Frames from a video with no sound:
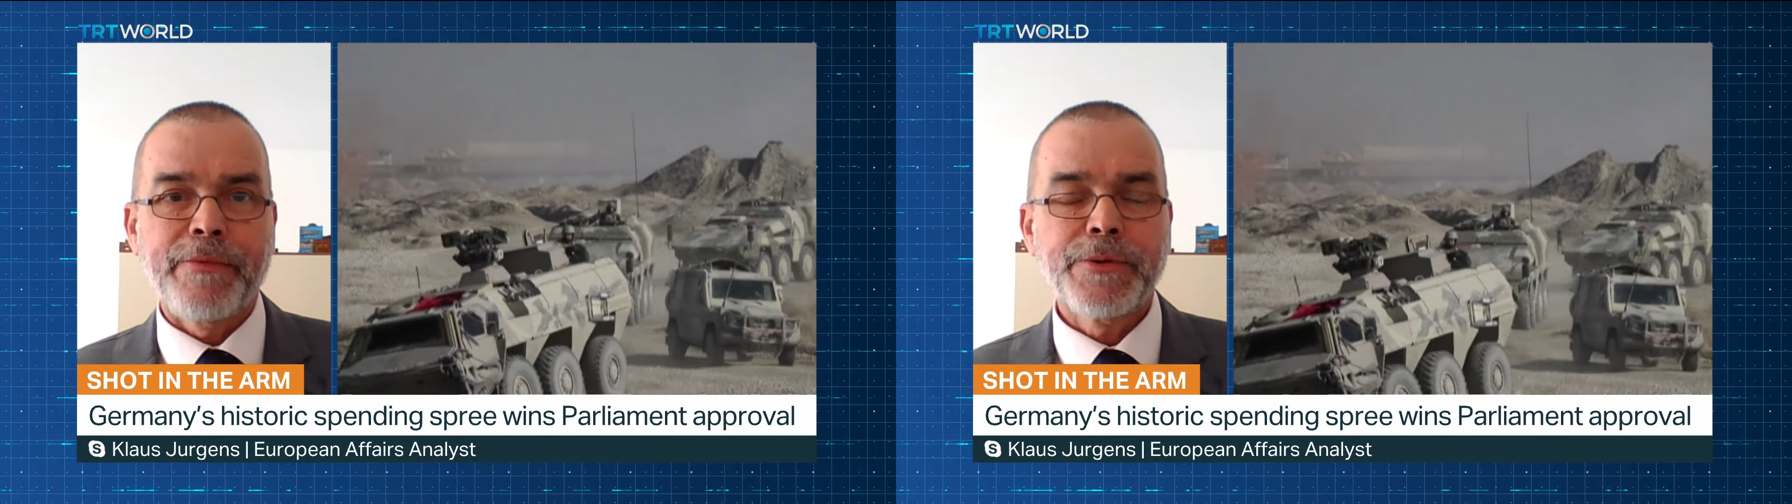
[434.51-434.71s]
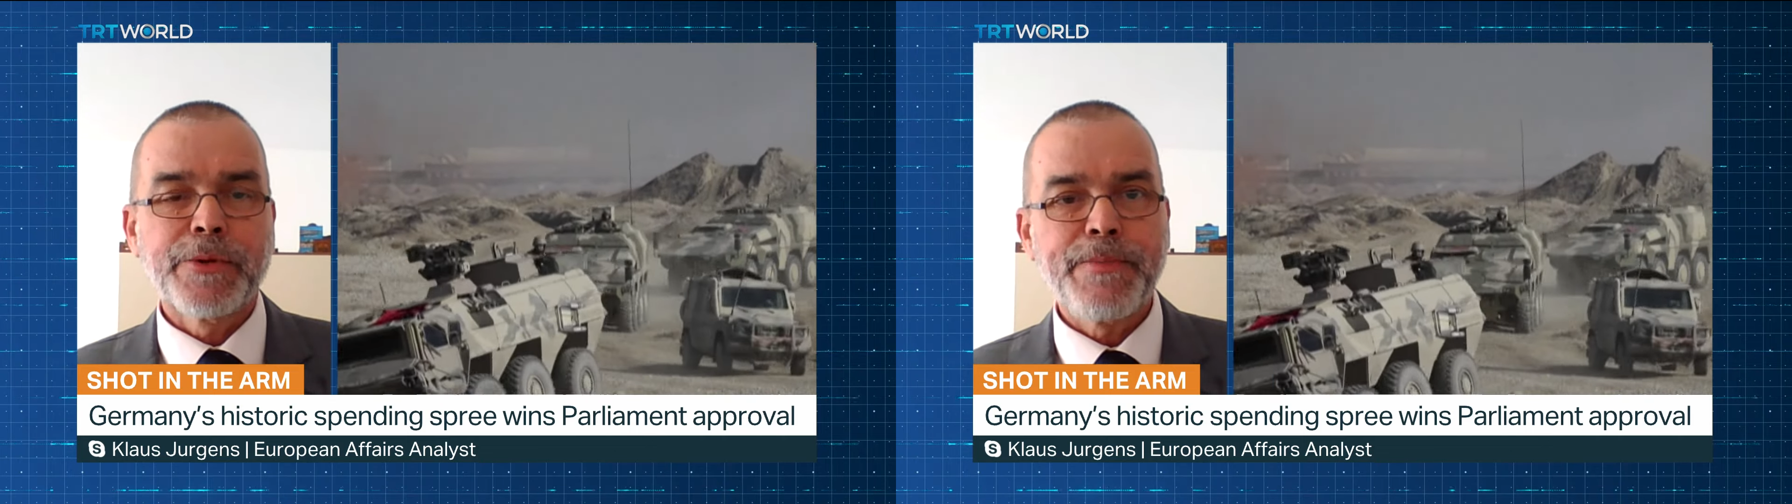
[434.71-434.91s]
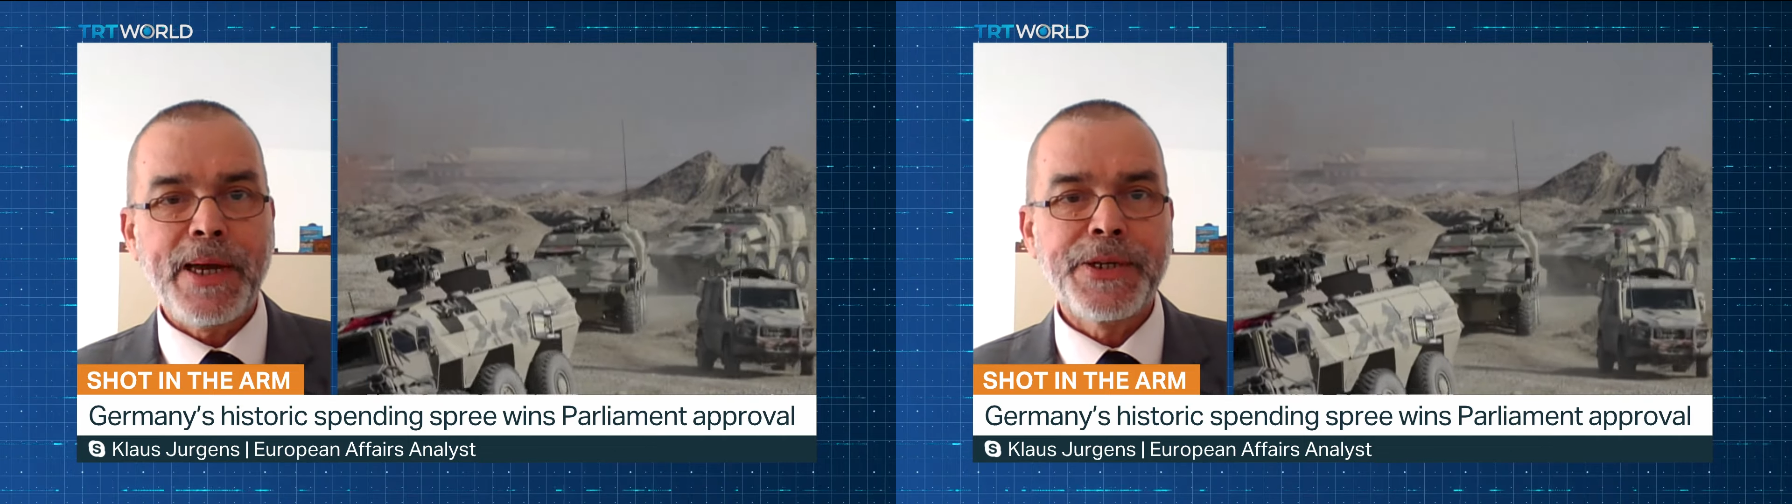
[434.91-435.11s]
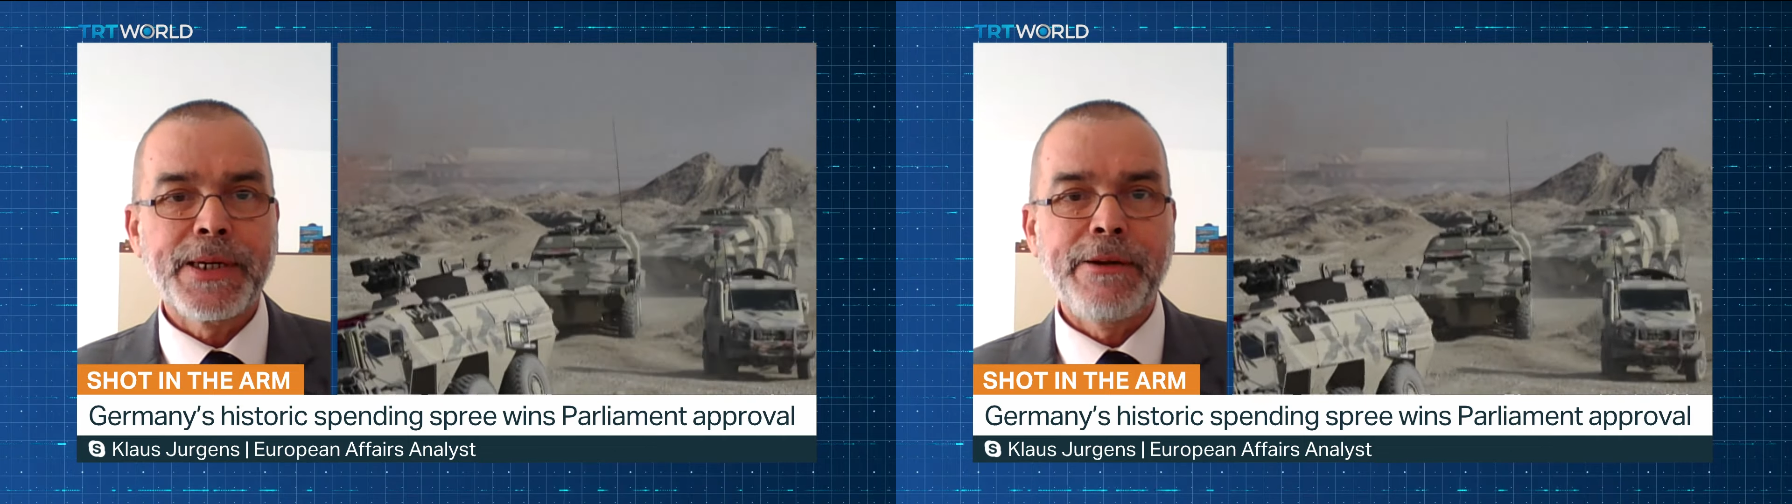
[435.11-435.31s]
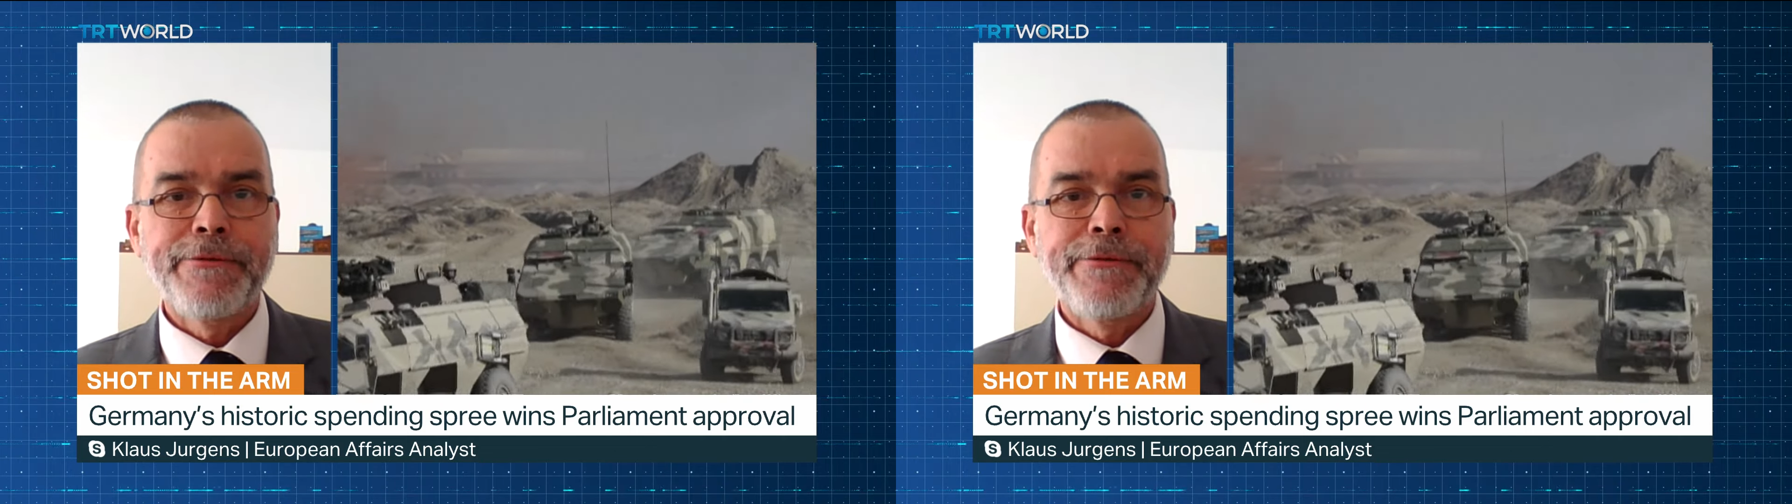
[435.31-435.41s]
which was basically